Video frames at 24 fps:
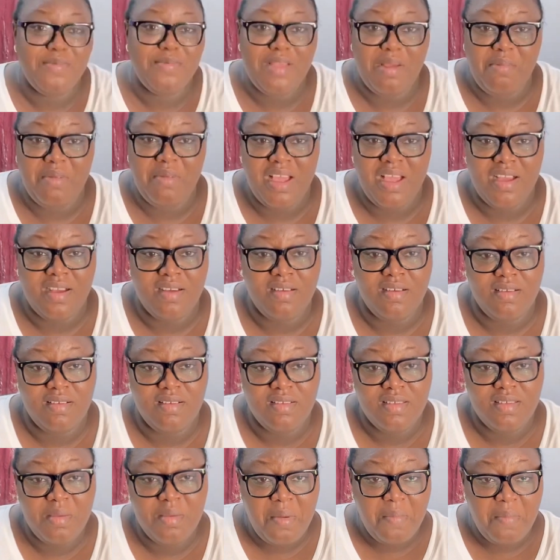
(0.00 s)
I'm like, huh?
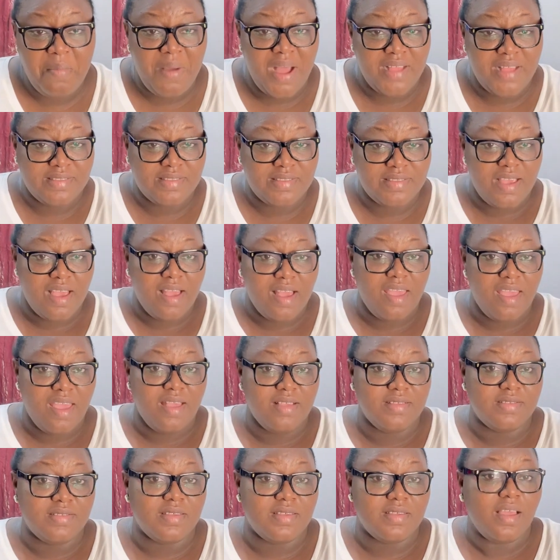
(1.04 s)
You people are still
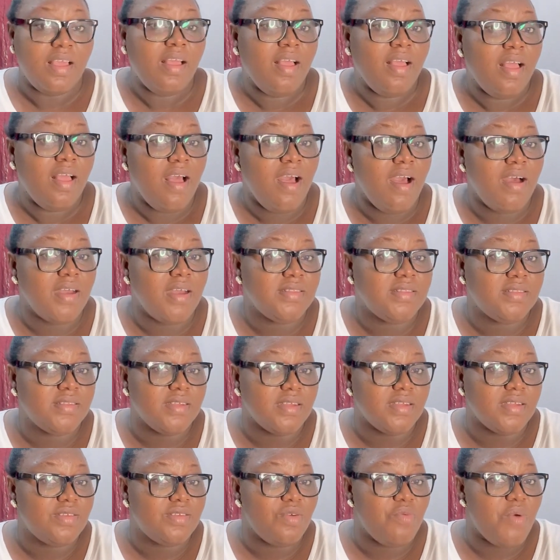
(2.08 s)
kissing. I
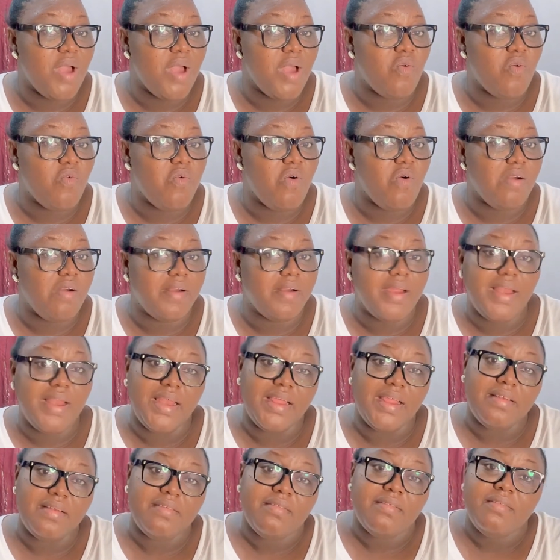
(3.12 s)
thought you were quarreling.
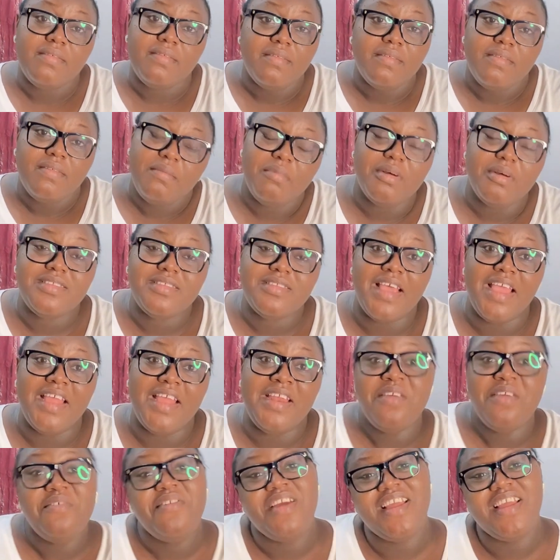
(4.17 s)
But
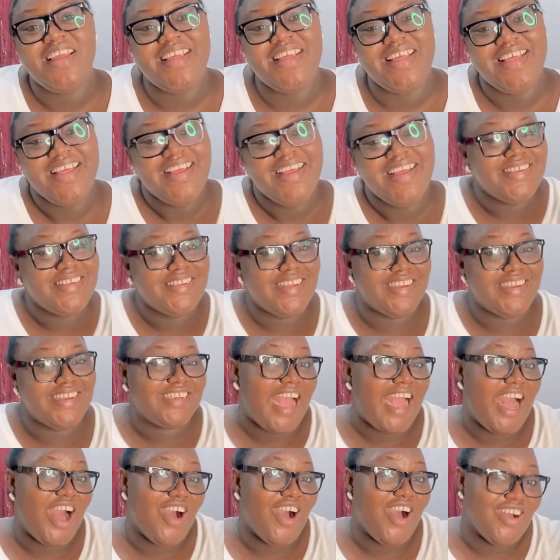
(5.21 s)
anyway, they sure
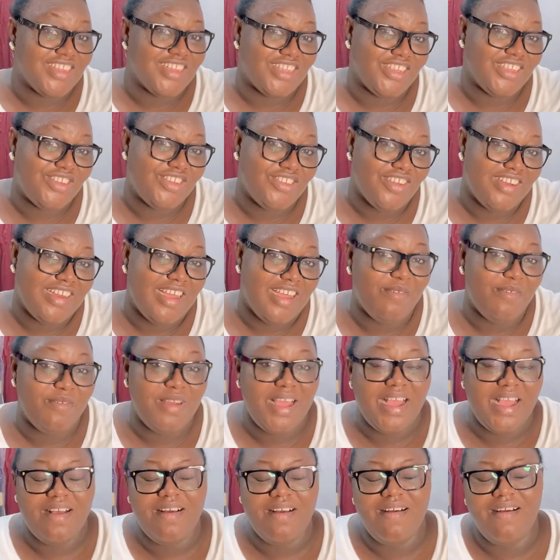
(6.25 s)
hugged each other. I'm
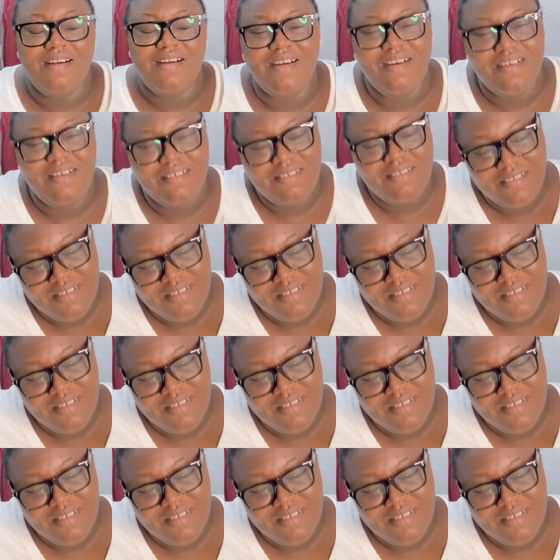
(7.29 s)
like, oh